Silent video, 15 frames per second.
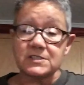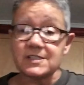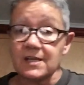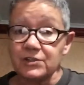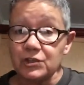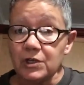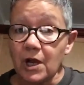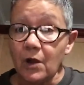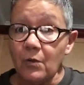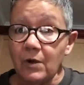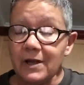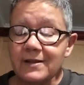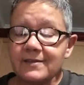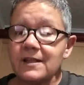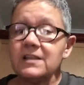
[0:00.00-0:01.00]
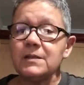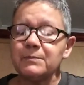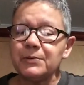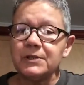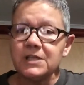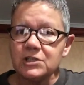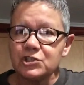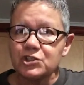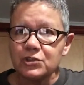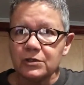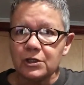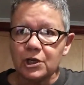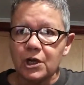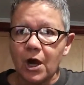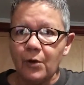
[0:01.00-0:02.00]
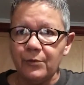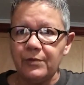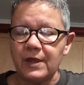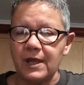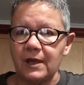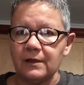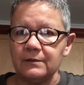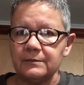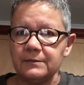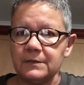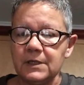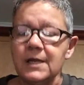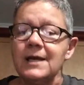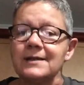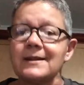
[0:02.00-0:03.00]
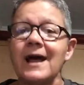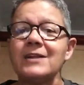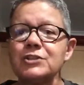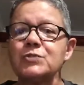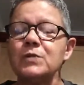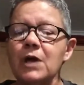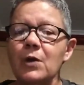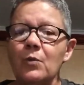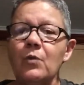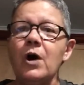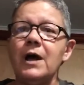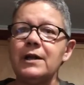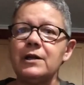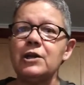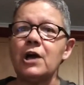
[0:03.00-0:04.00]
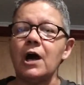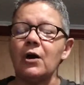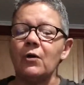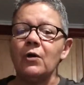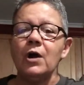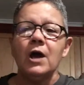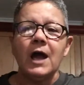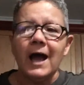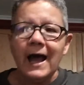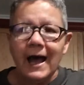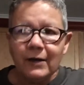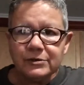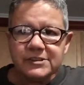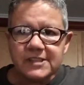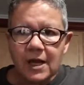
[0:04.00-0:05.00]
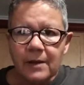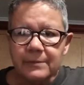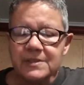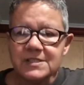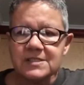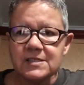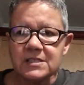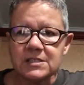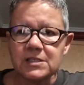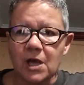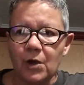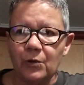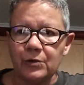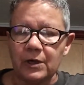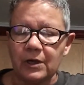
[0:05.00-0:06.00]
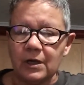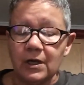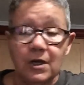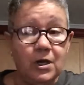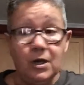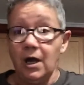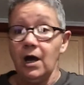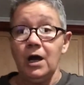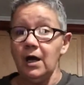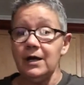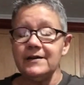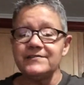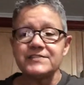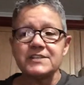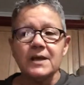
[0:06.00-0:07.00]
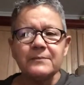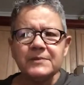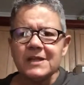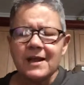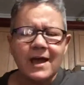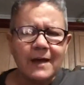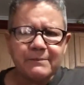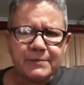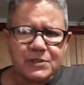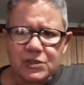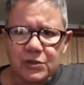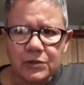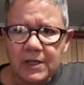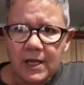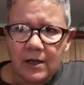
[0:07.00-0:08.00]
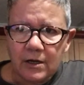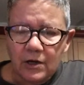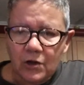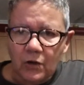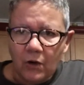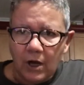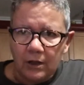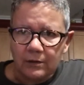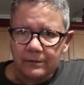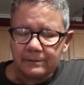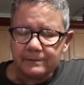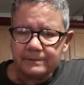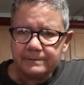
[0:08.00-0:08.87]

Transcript: Then you know what? Then the police shouldn't go there. That's what I want to know. How dumb is this owner? If something happens, who are they going to call?